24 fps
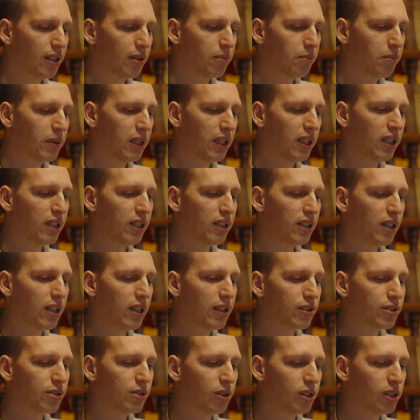Being
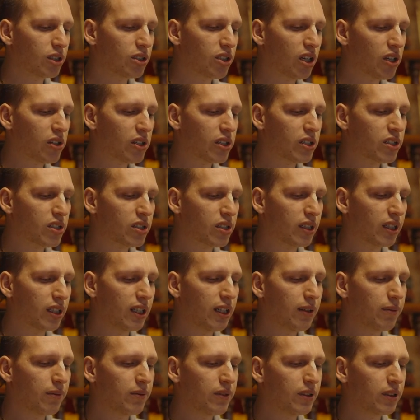so encouraged,
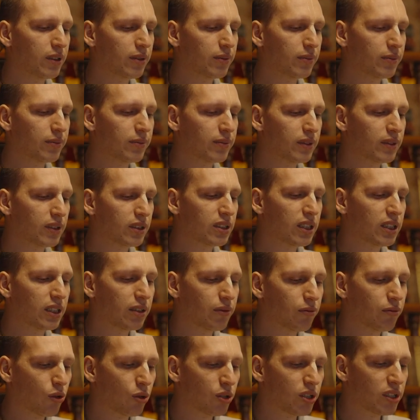even the
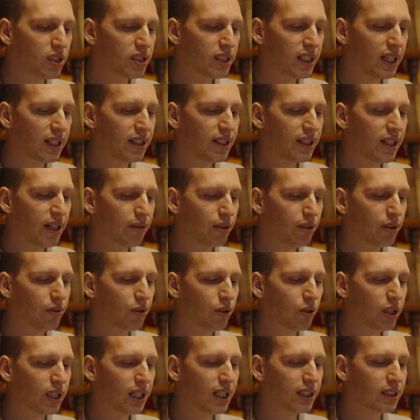devotees can never
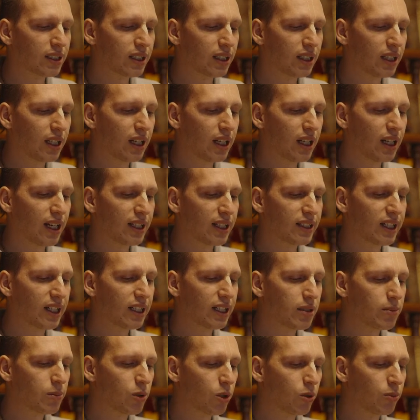forget at
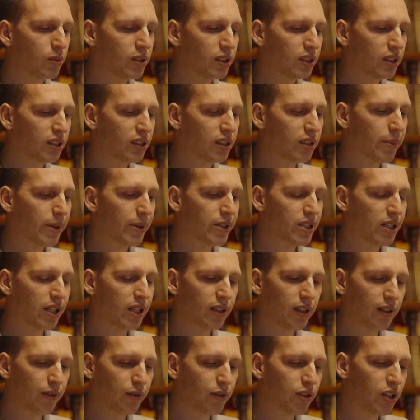any moment the
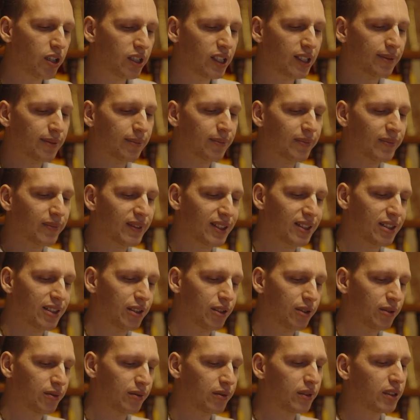Personality of Godhead.
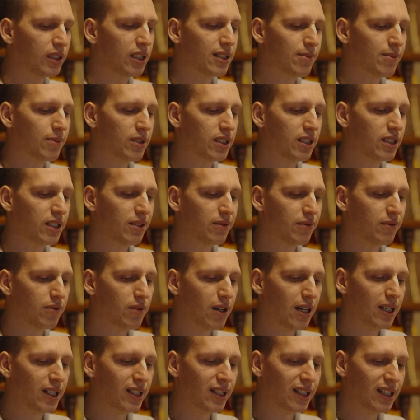So let me see
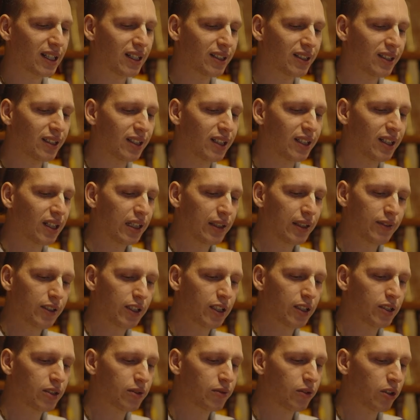why again we
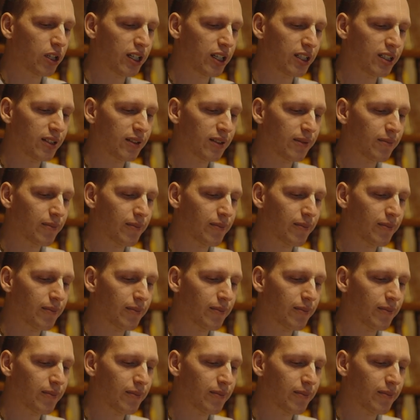cannot forget.